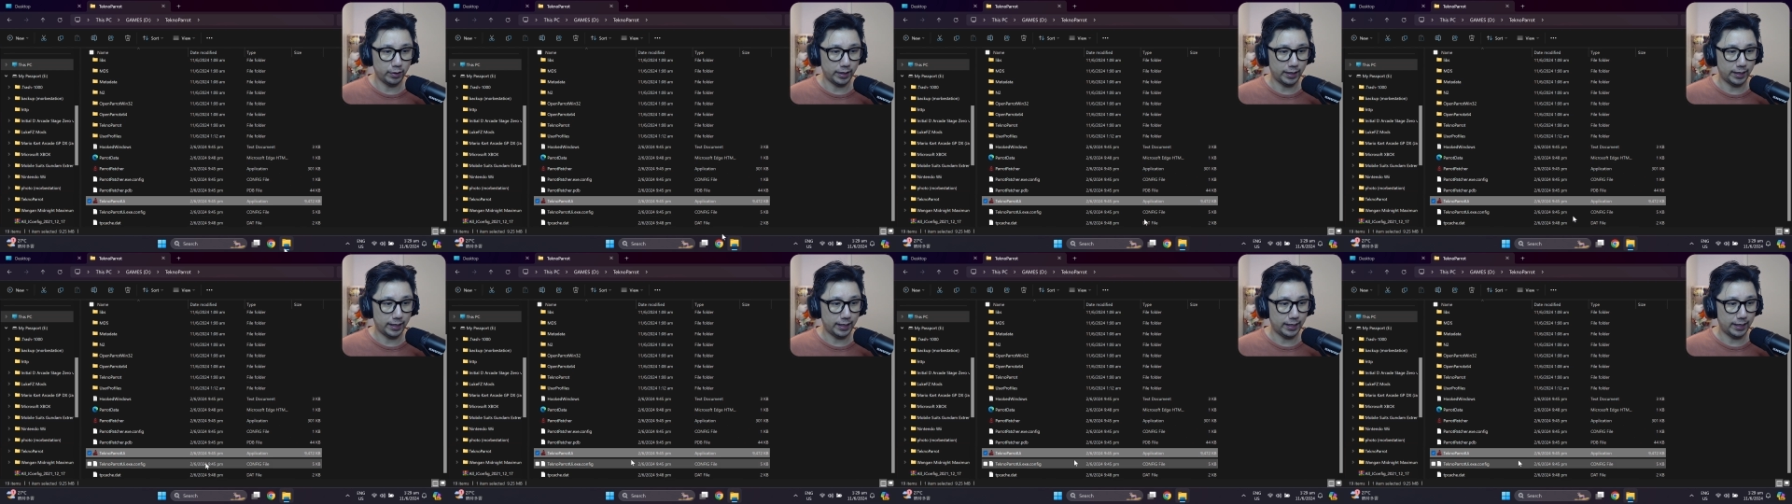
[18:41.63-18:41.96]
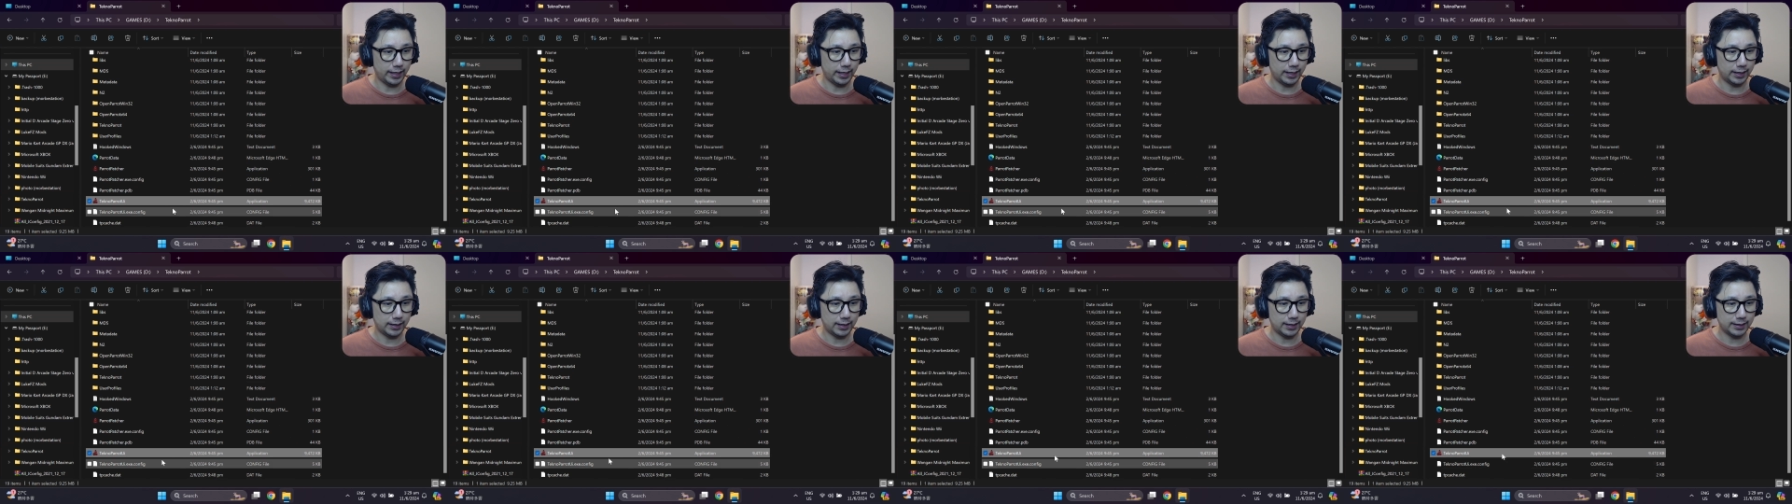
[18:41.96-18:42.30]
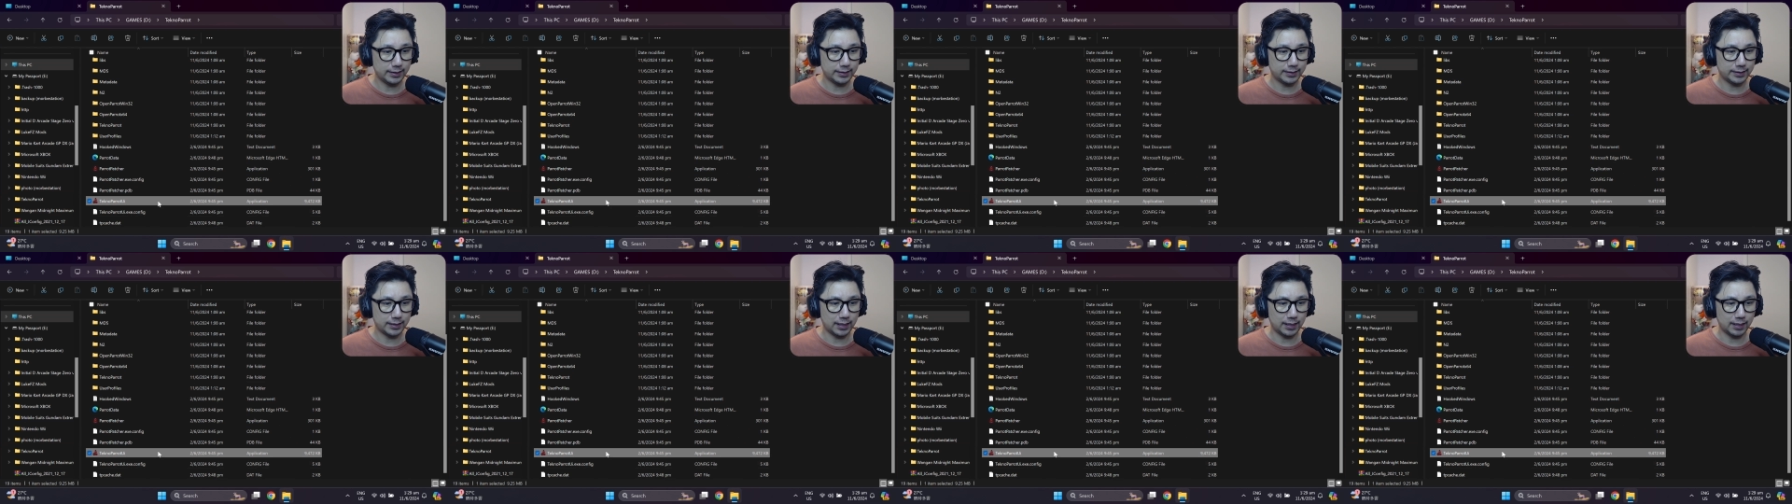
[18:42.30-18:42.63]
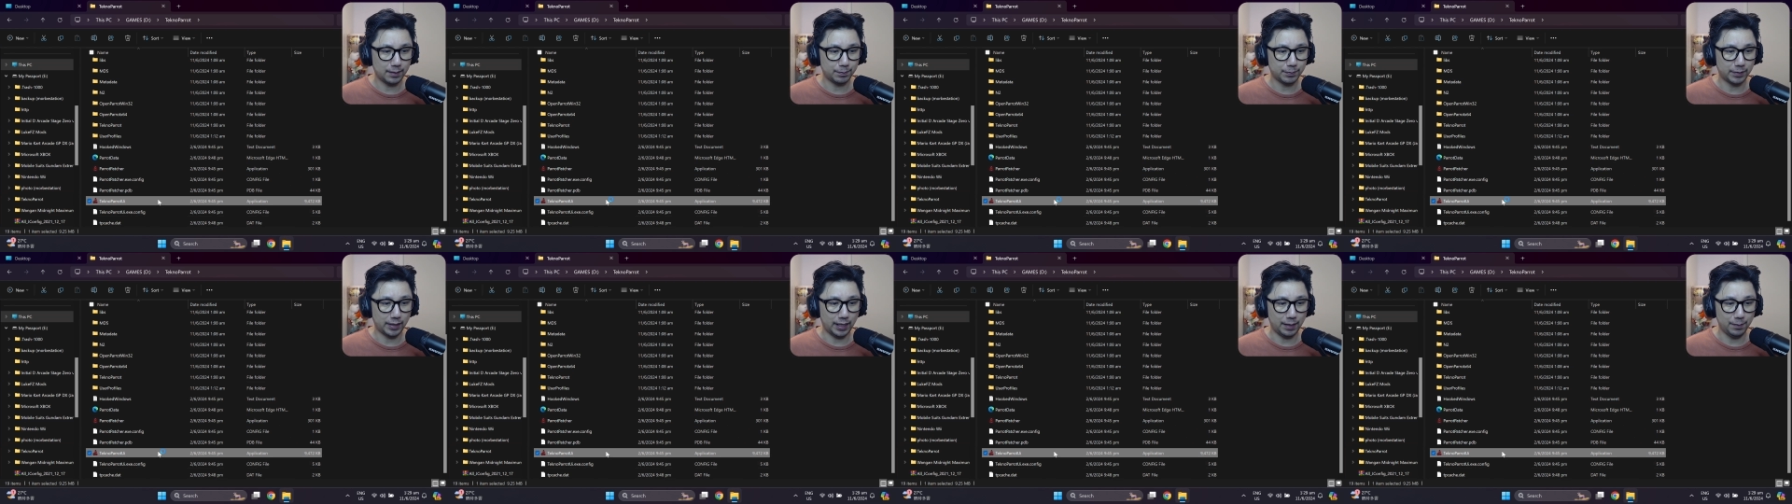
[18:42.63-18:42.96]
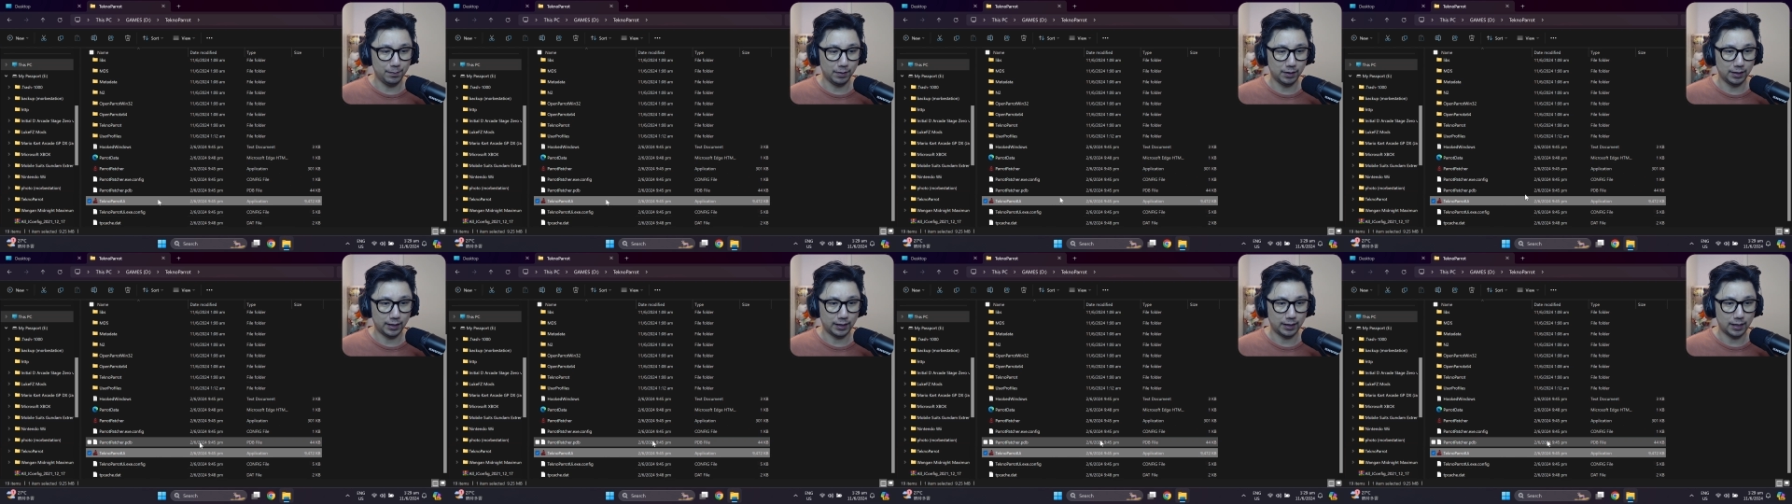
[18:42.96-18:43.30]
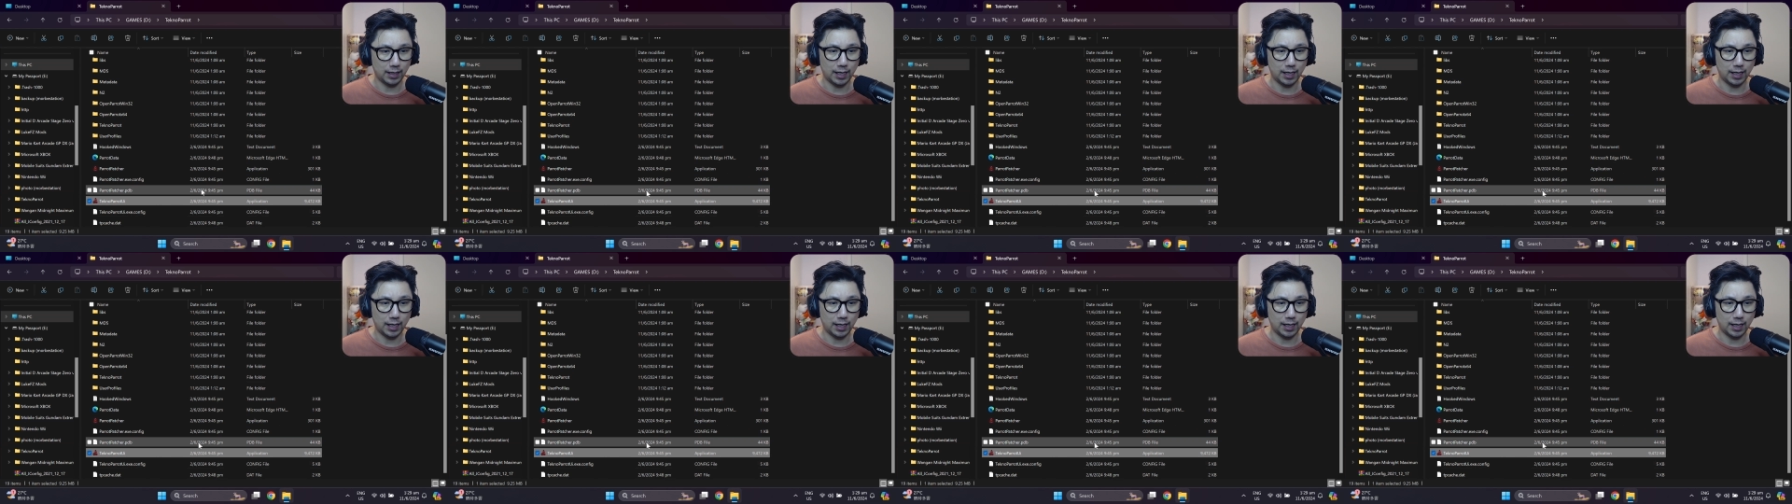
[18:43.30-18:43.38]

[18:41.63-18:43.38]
and let's start up the emulator.